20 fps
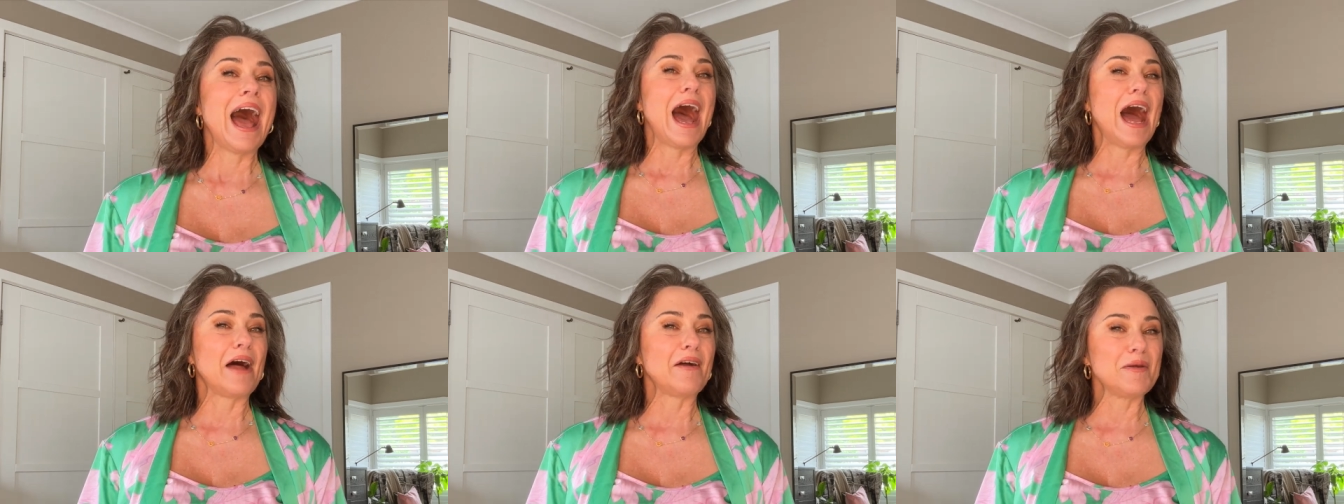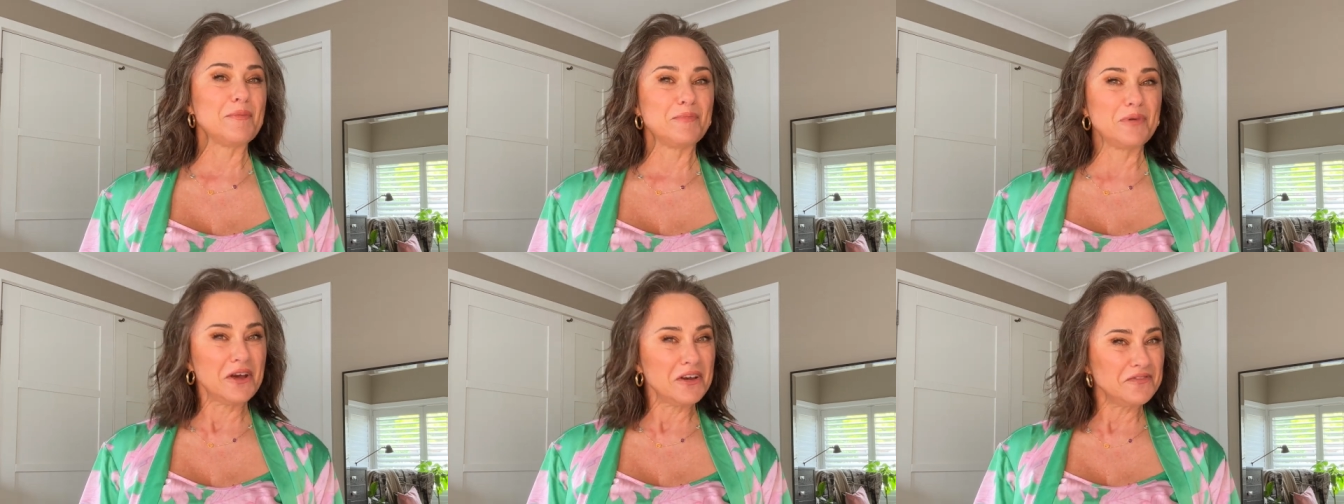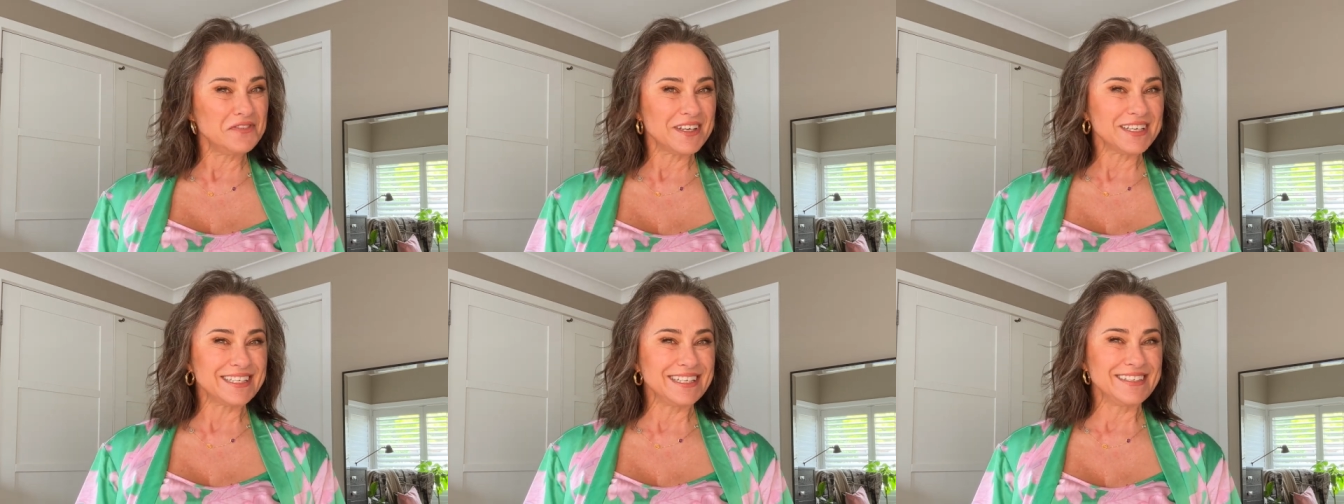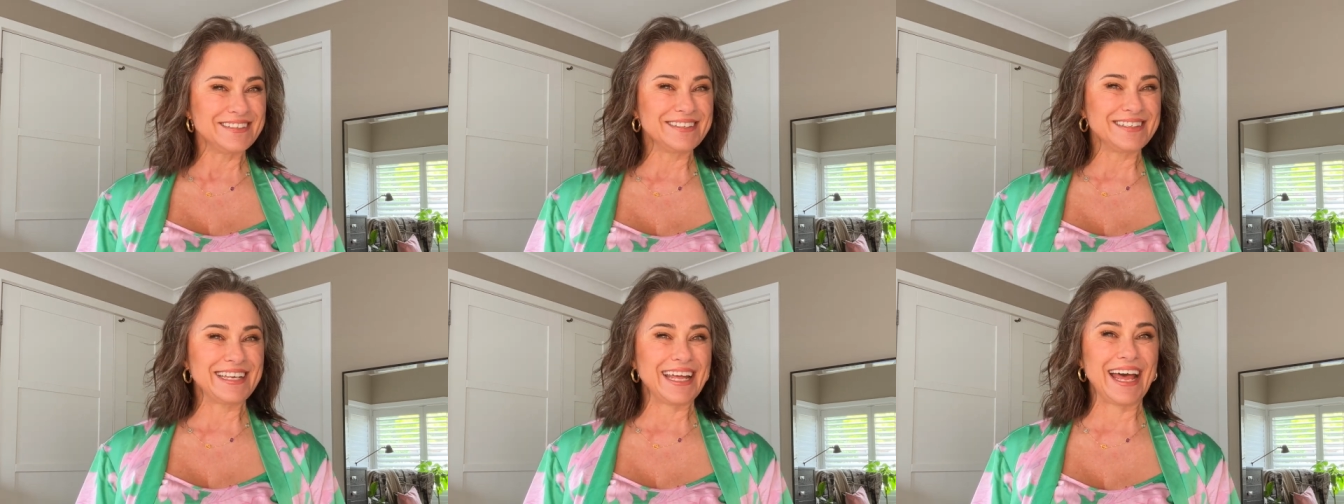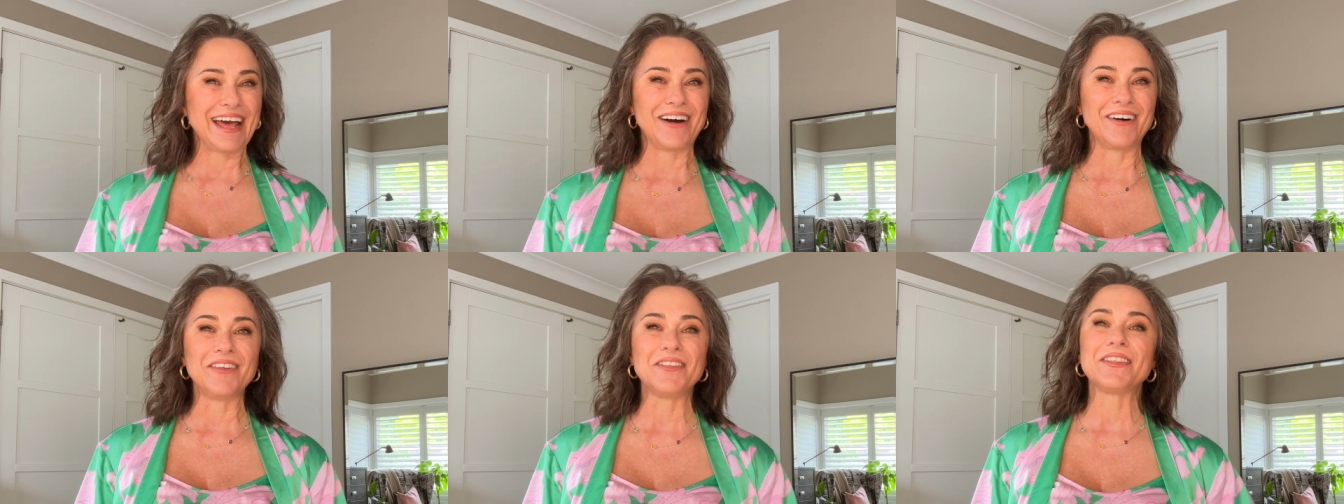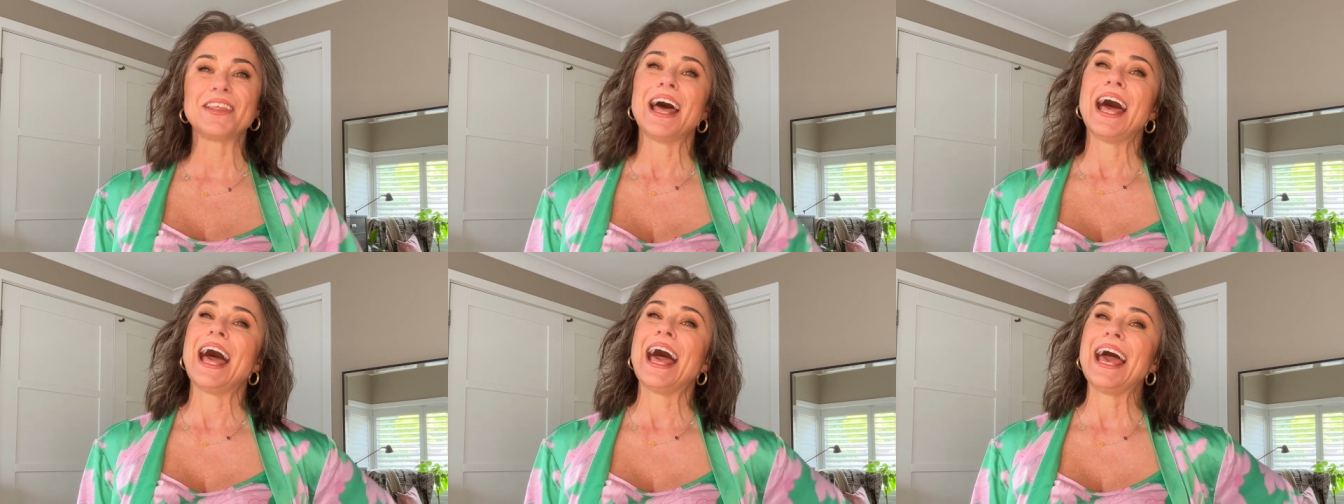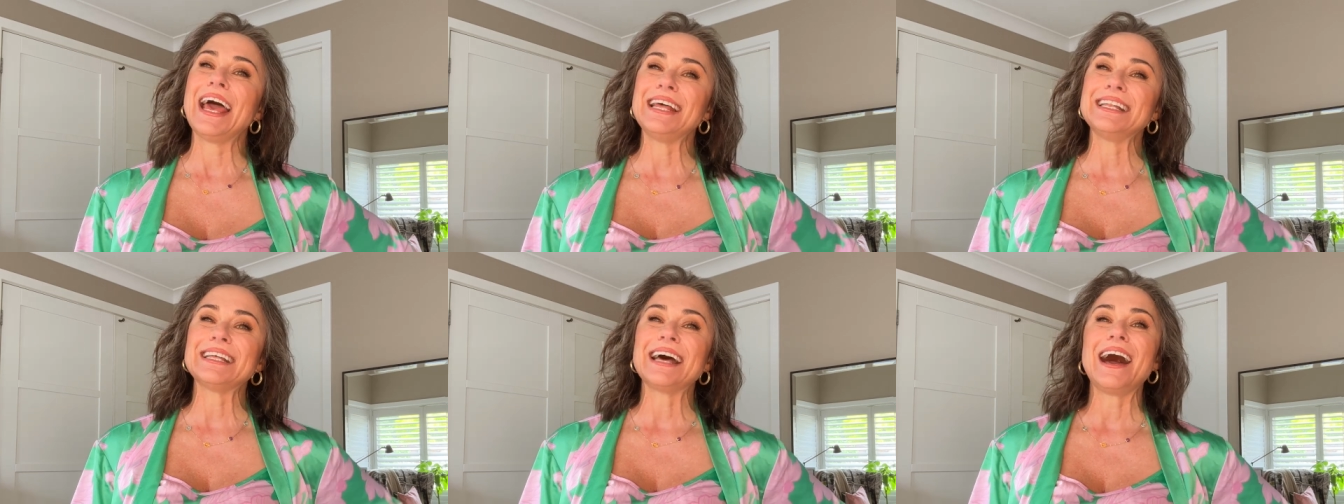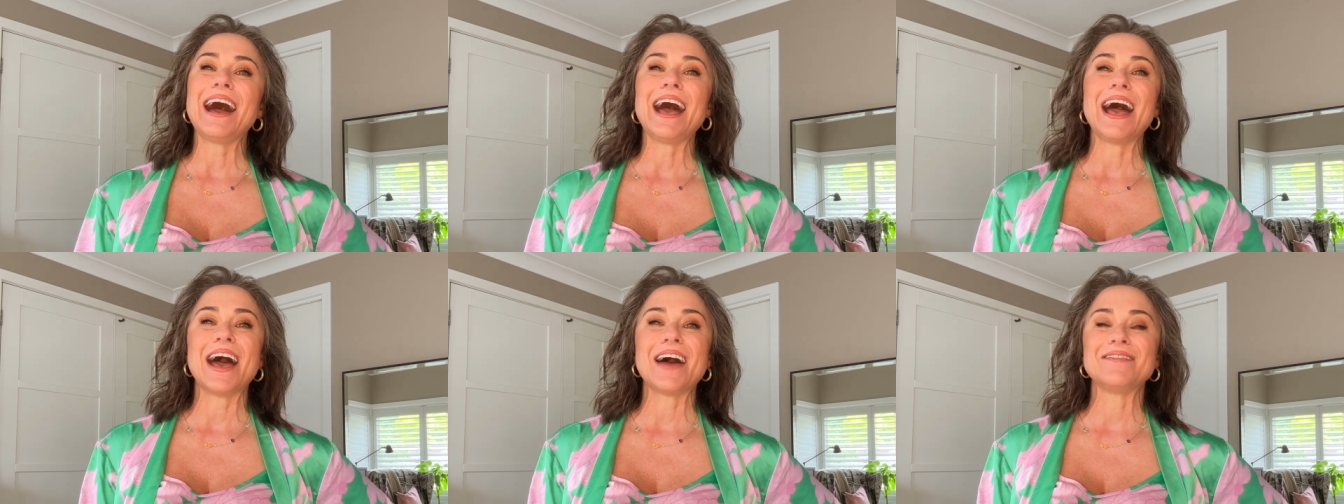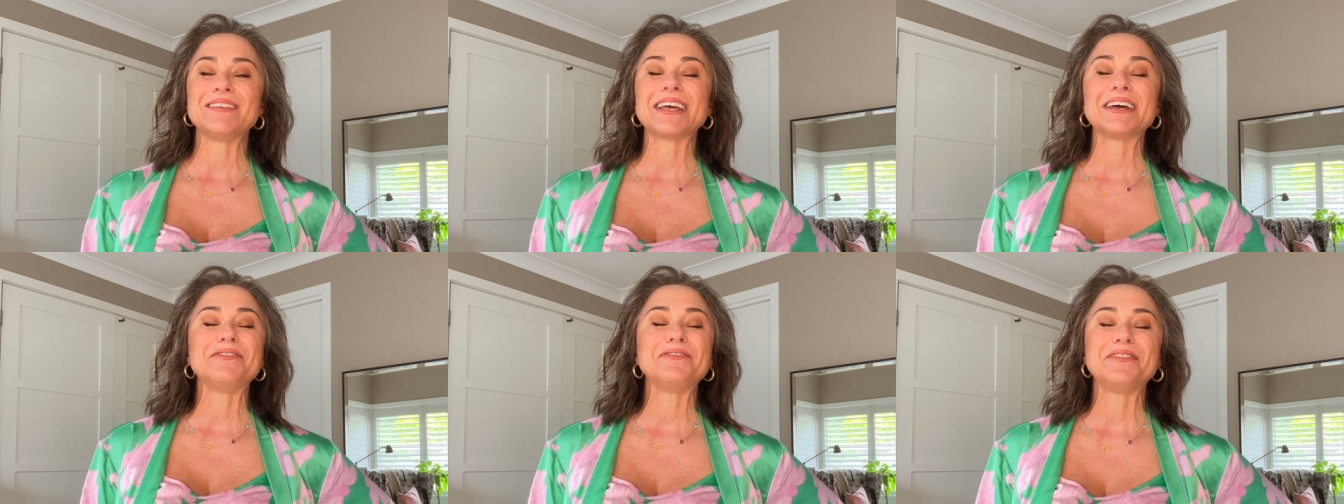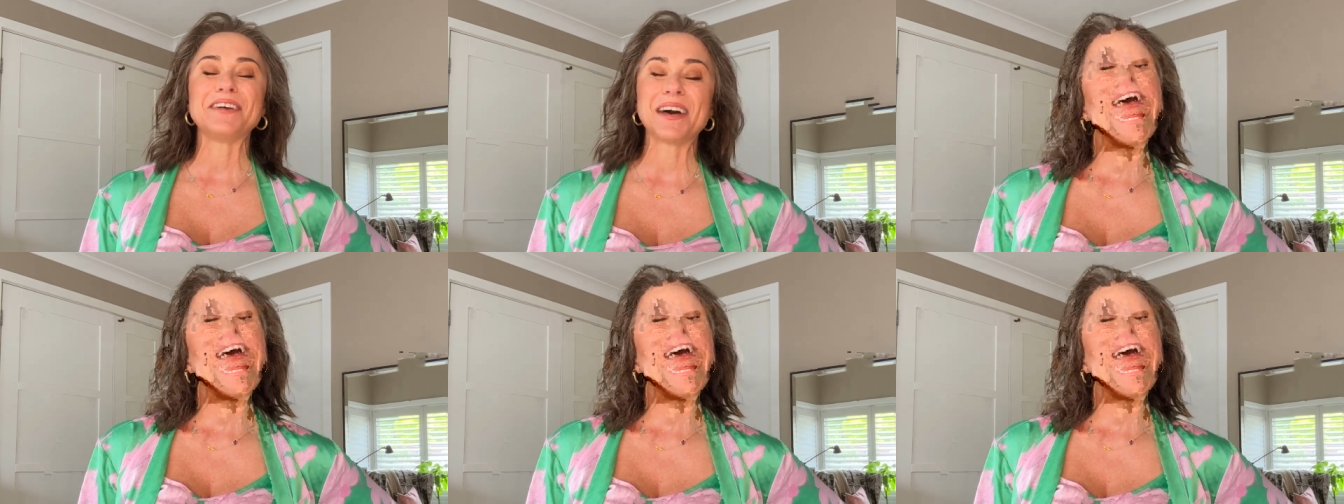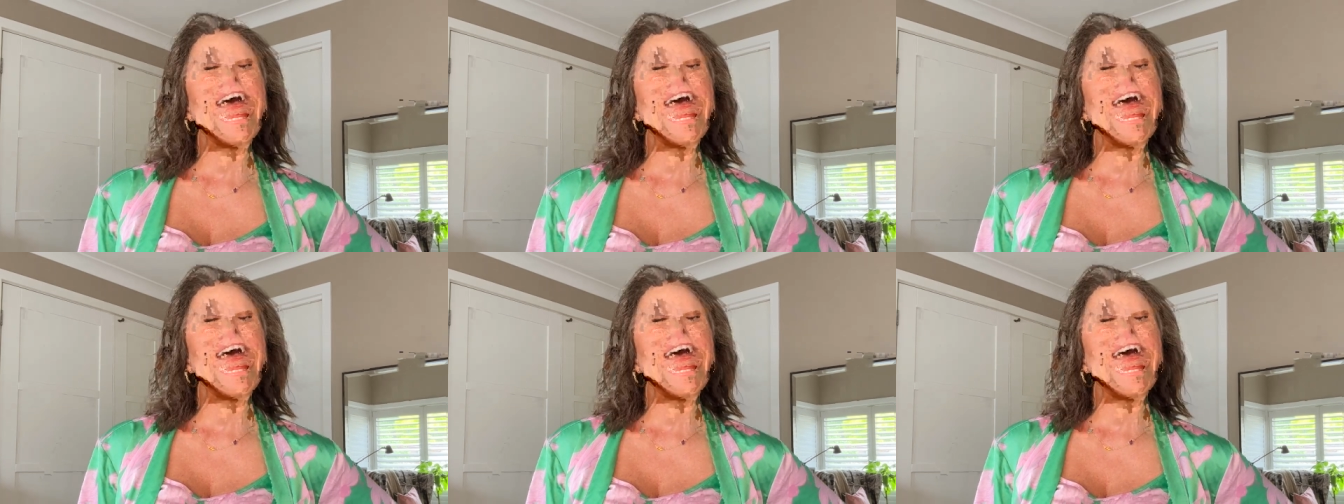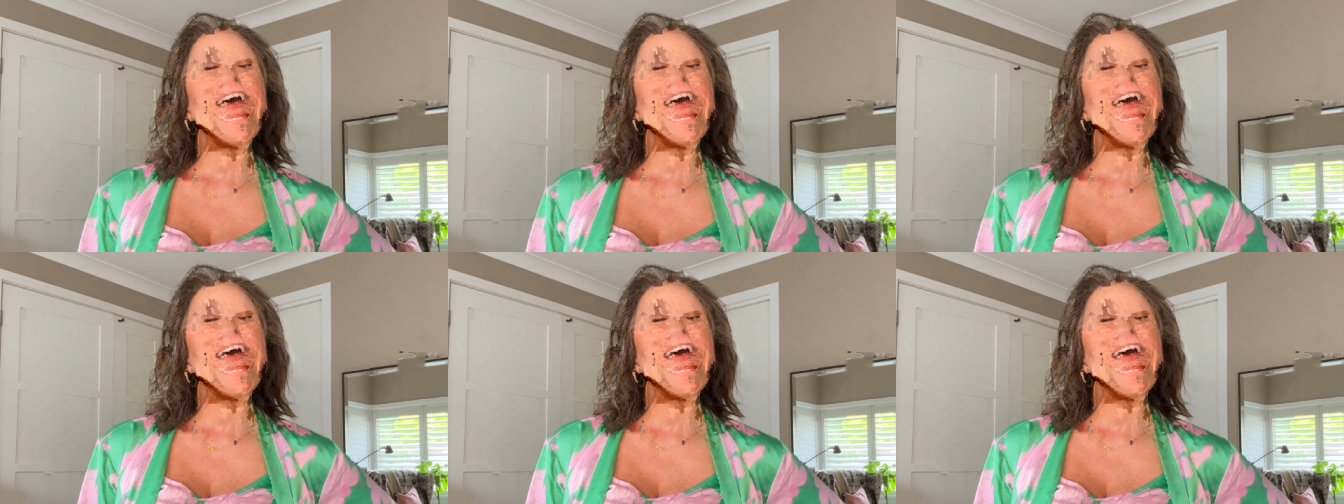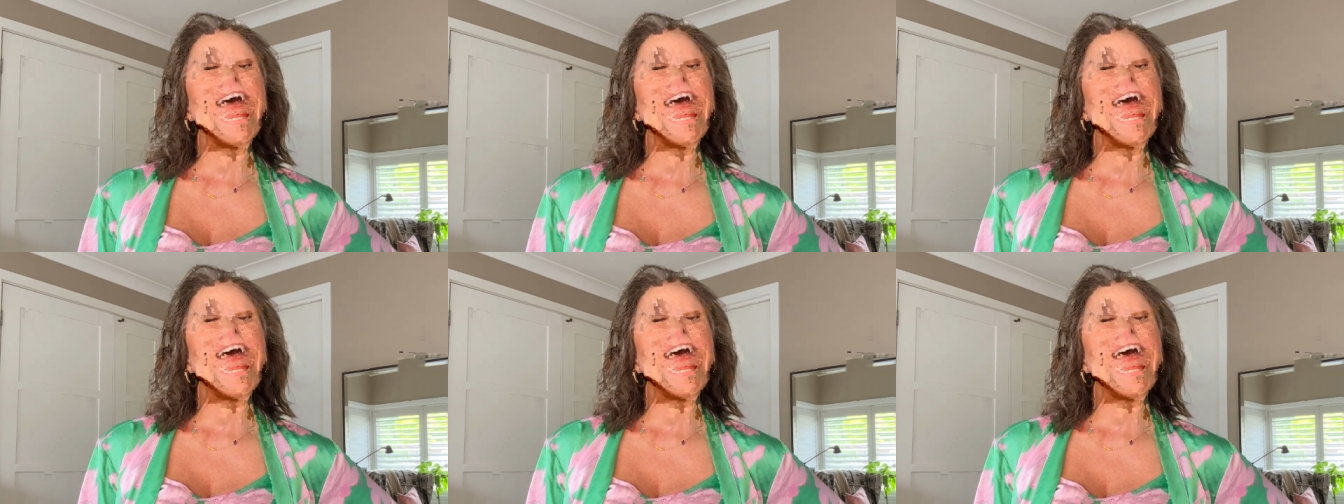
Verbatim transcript: are in perfectly good health, and are having a fabulous day.